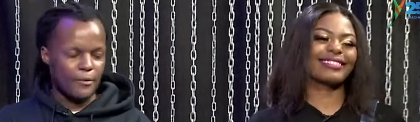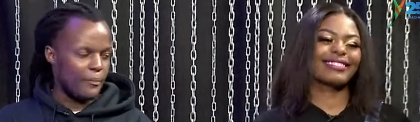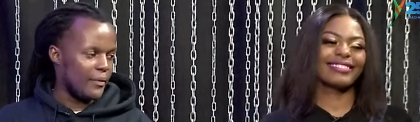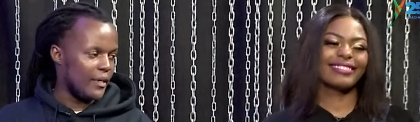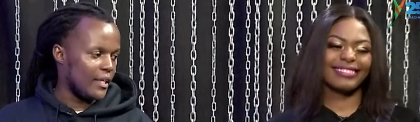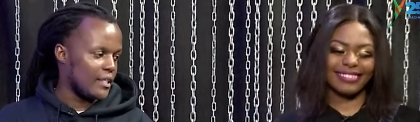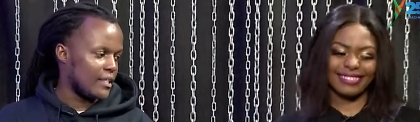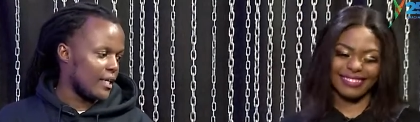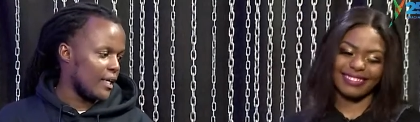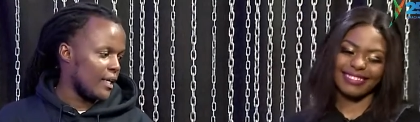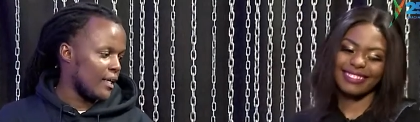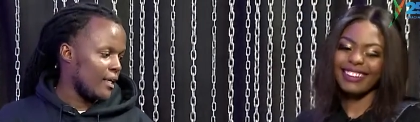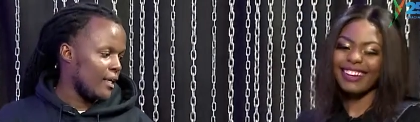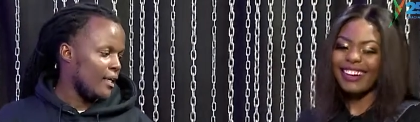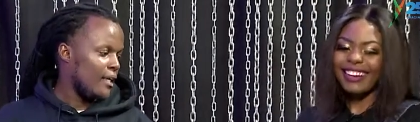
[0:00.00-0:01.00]
Speaker 1: time mingi
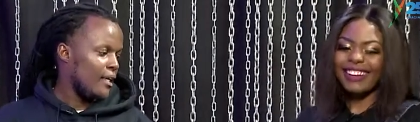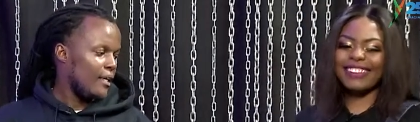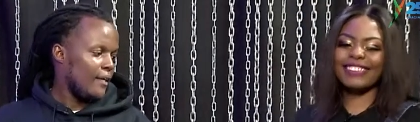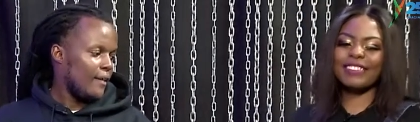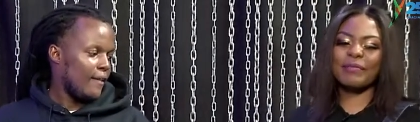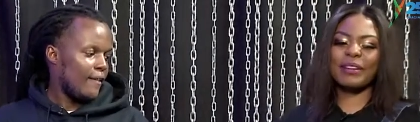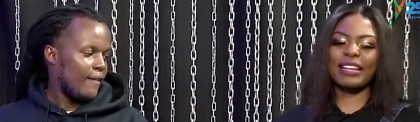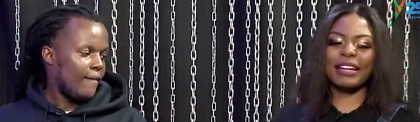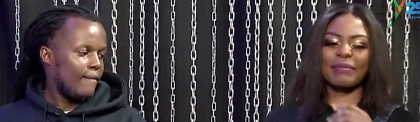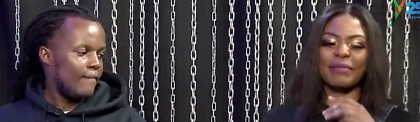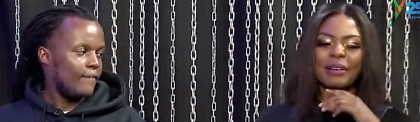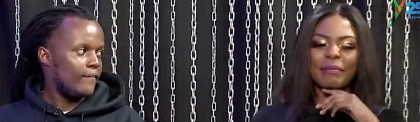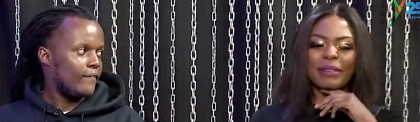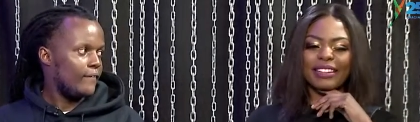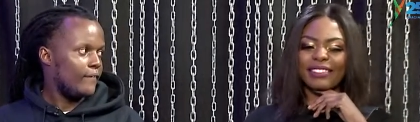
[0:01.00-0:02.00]
sana. Najua
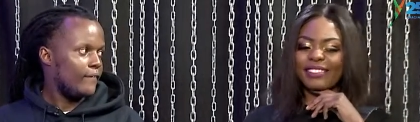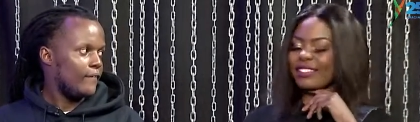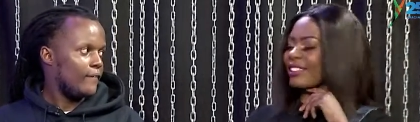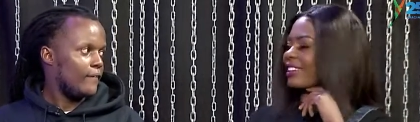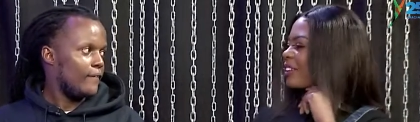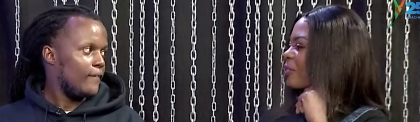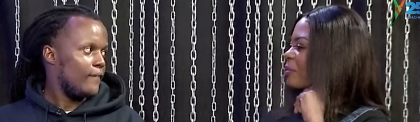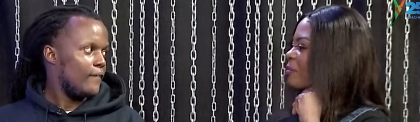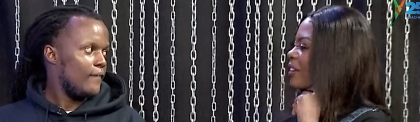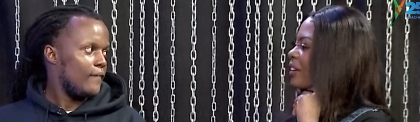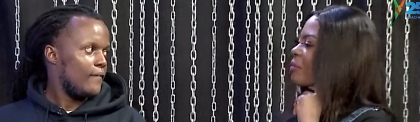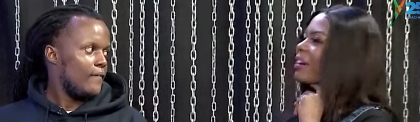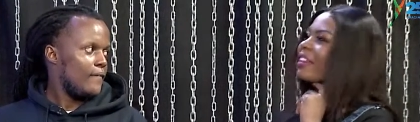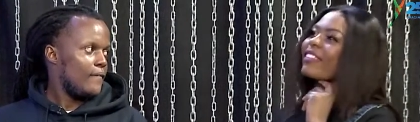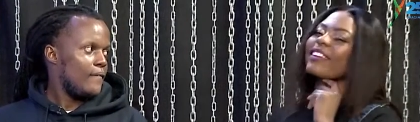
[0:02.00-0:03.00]
mmeniambia bundles
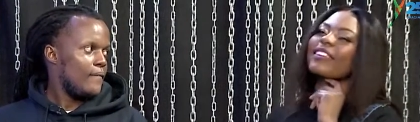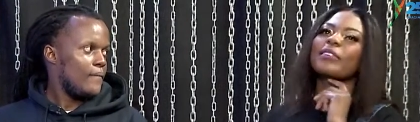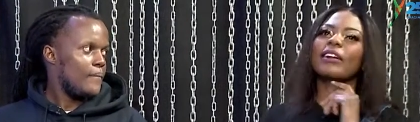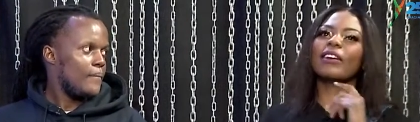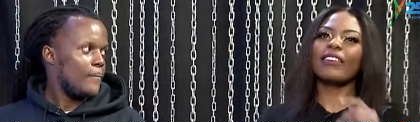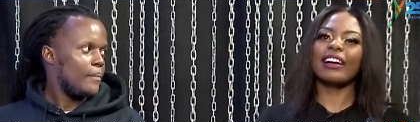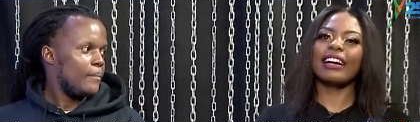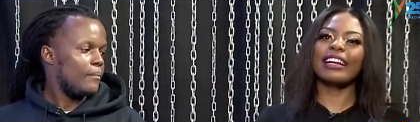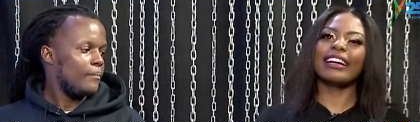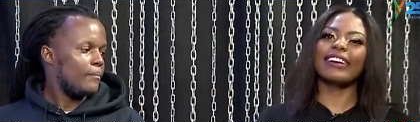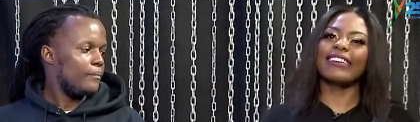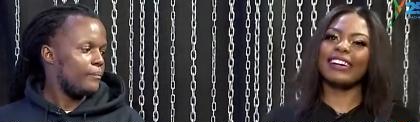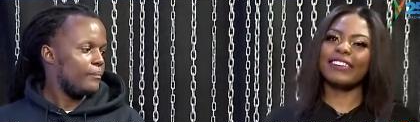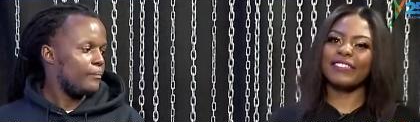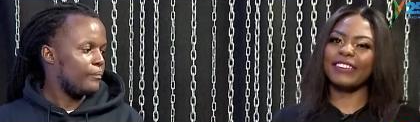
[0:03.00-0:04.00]
nikakumbuka by the way kuna
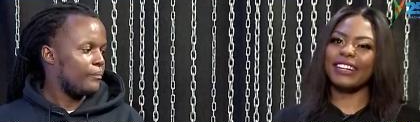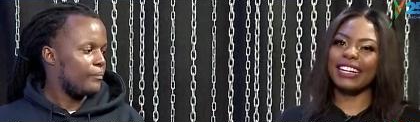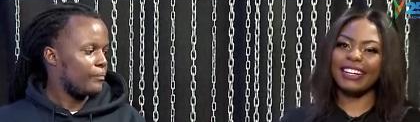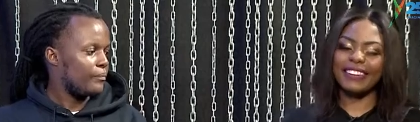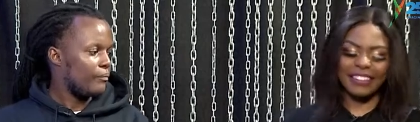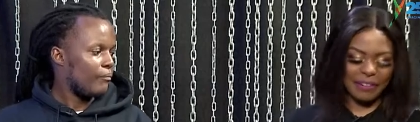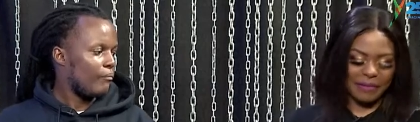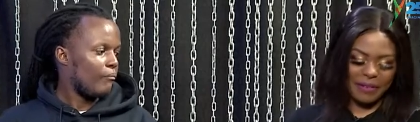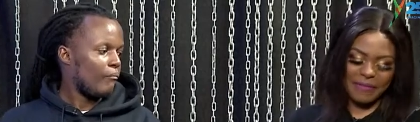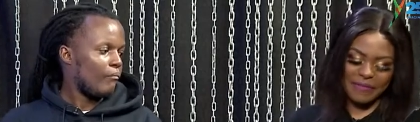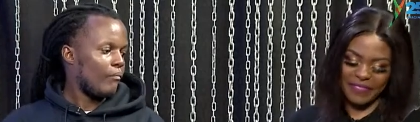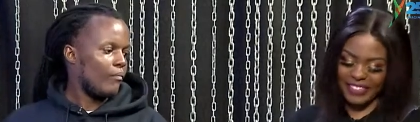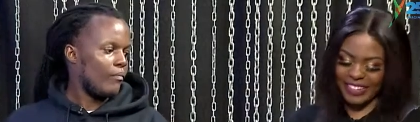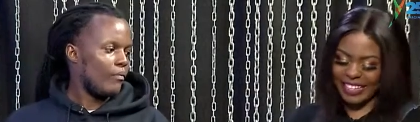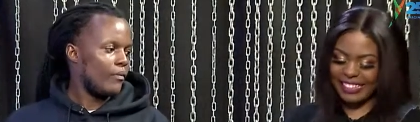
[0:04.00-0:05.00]
kuangana Wi-Fi. How come
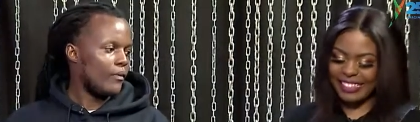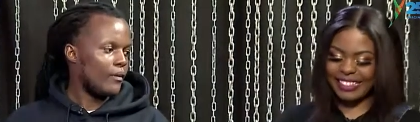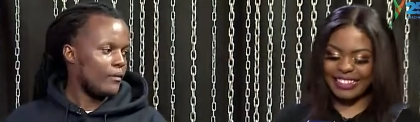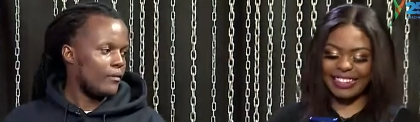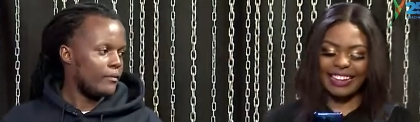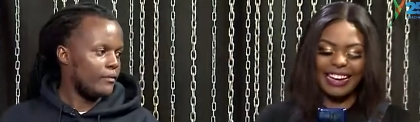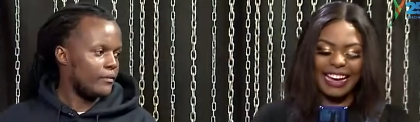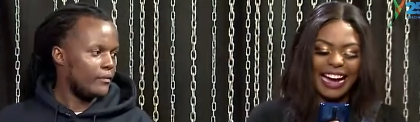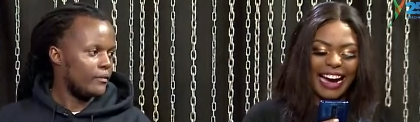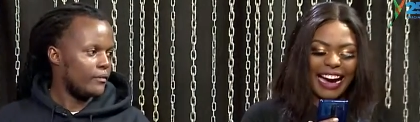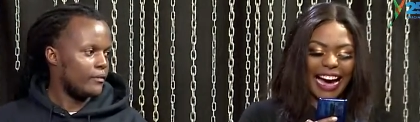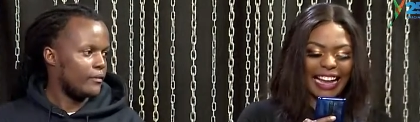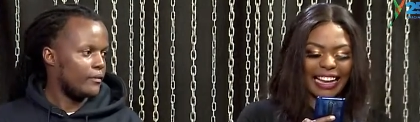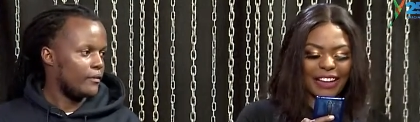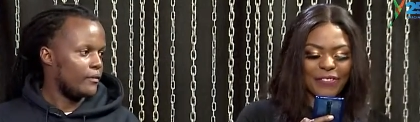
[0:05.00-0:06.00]
I'm forgetting?
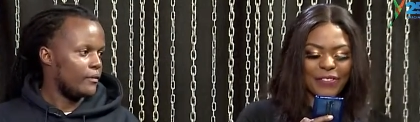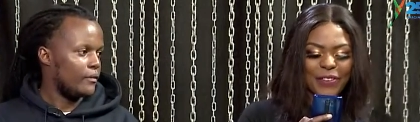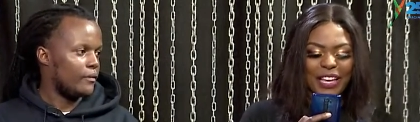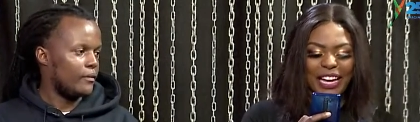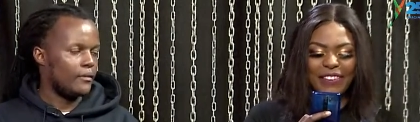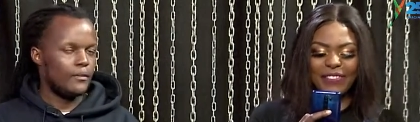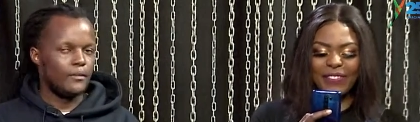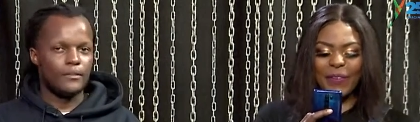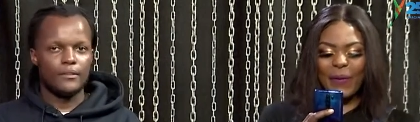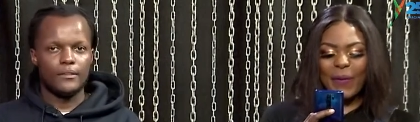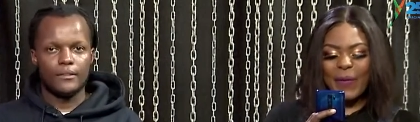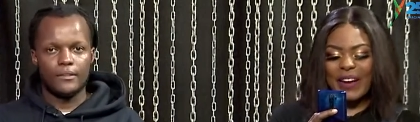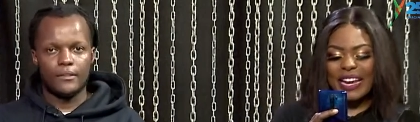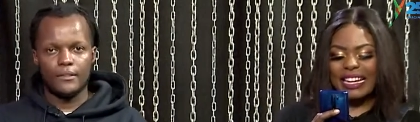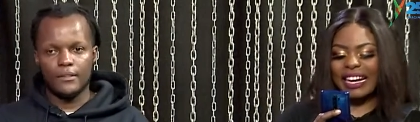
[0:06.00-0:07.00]
Alafu we have
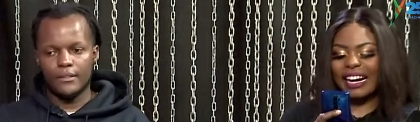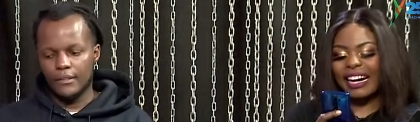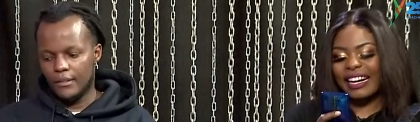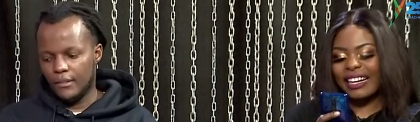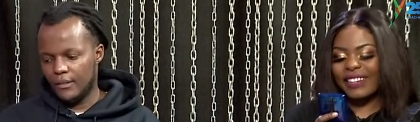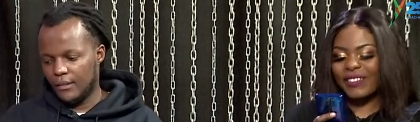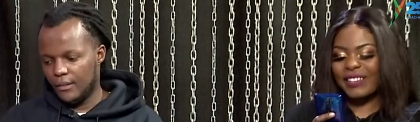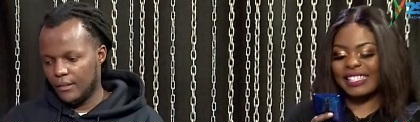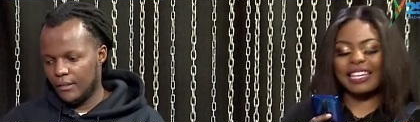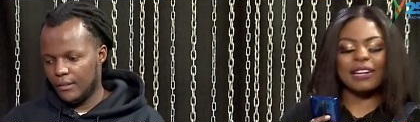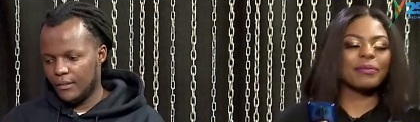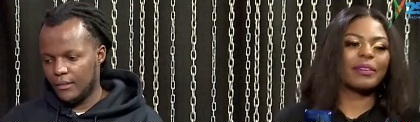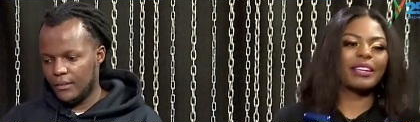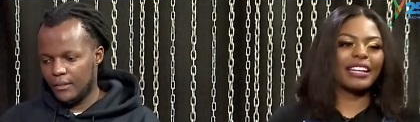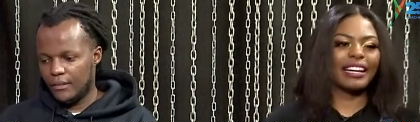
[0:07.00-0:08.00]
Queen Anne. What's
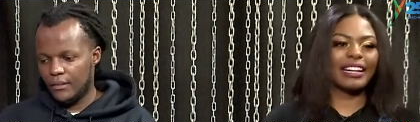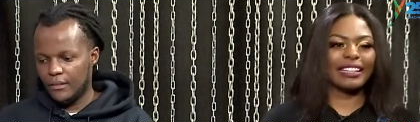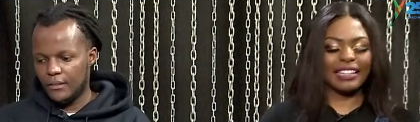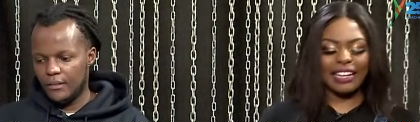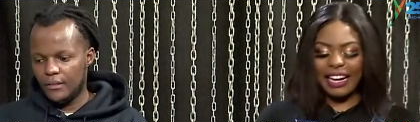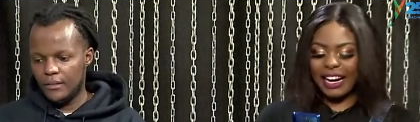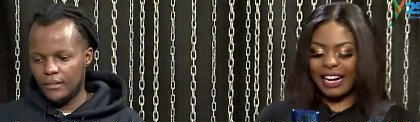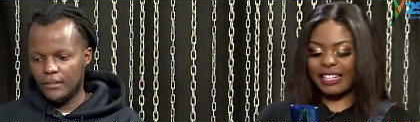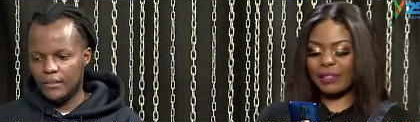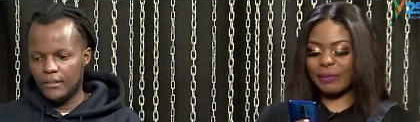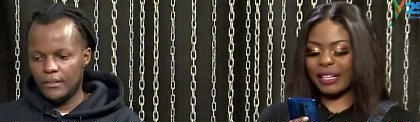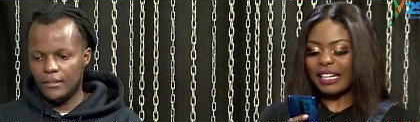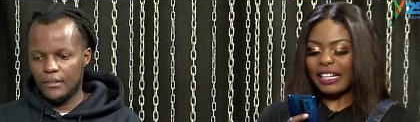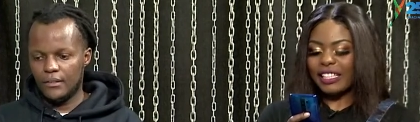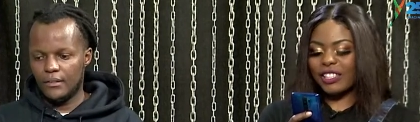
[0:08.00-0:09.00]
up Queen Anne?
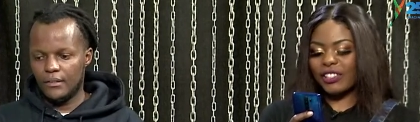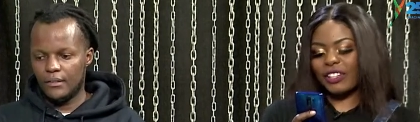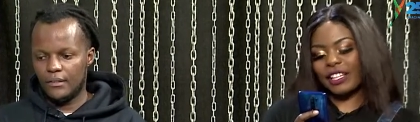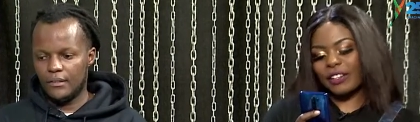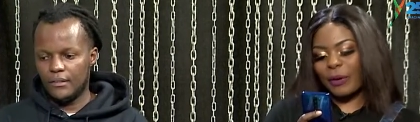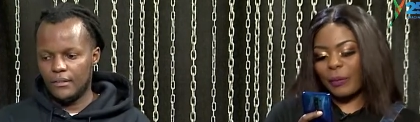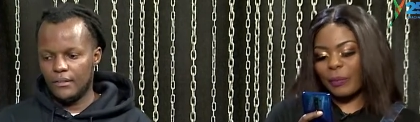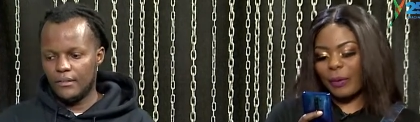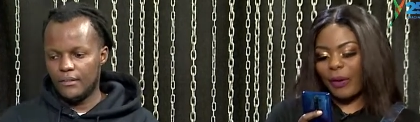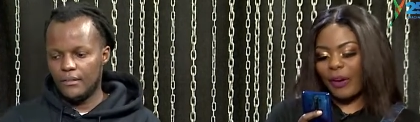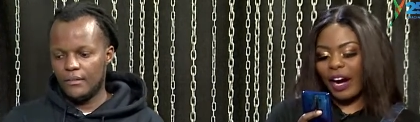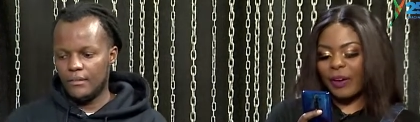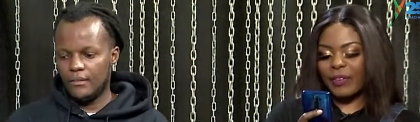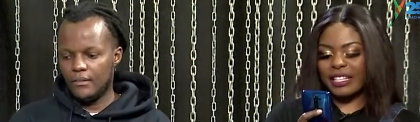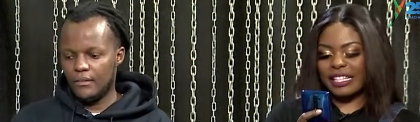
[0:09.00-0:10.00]
Anasema show iko
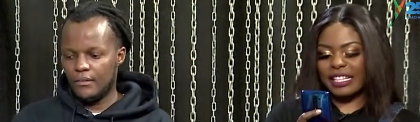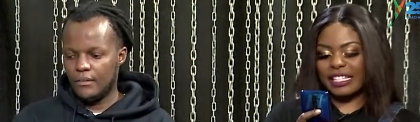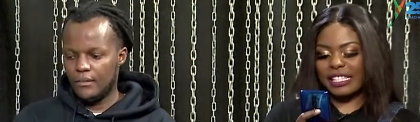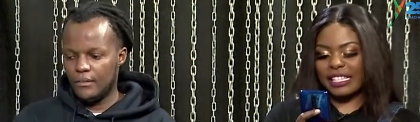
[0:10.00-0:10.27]
poa. Unaweza